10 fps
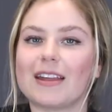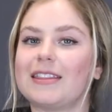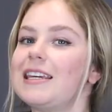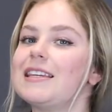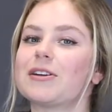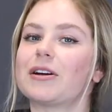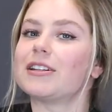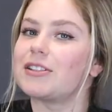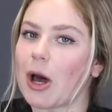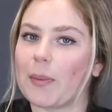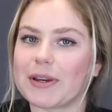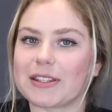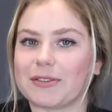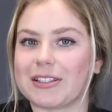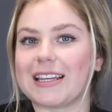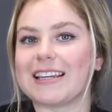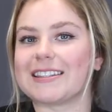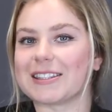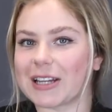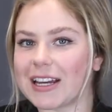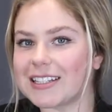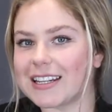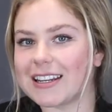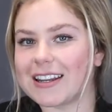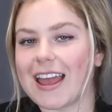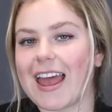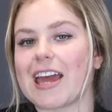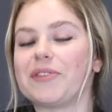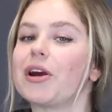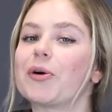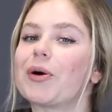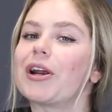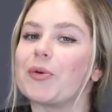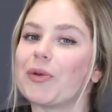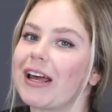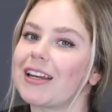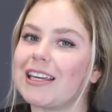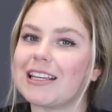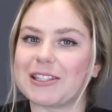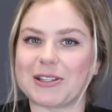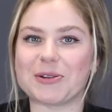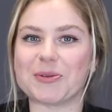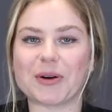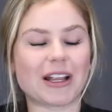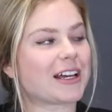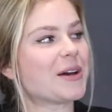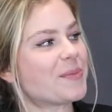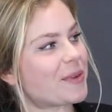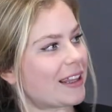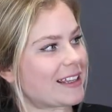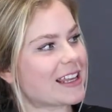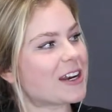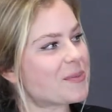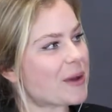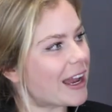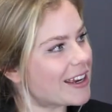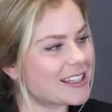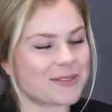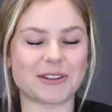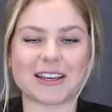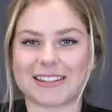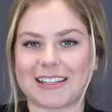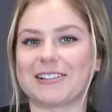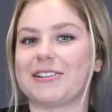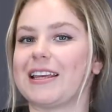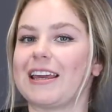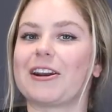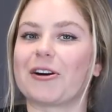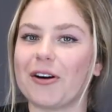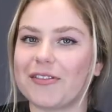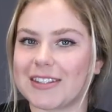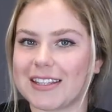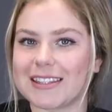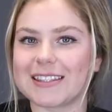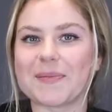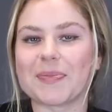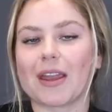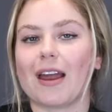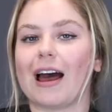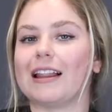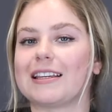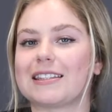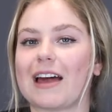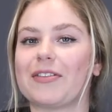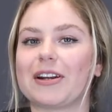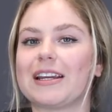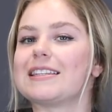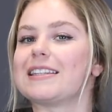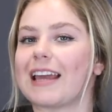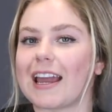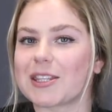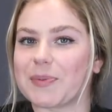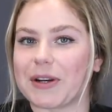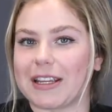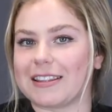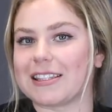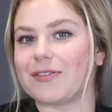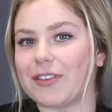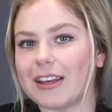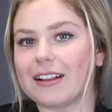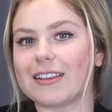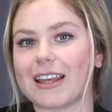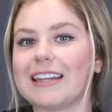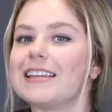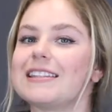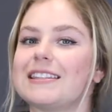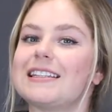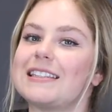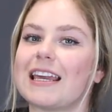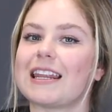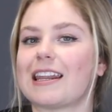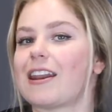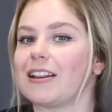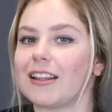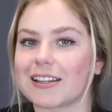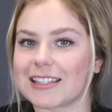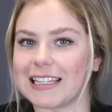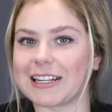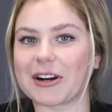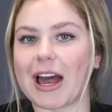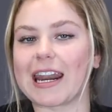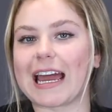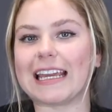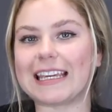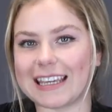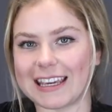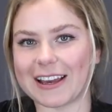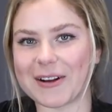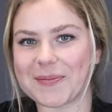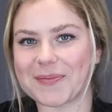These are the topics of today's discussion, and we are very lucky to welcome Alexander Backus with us here today at our offices. Alexander is an expert in this field and is the data and analytics leader at IKEA.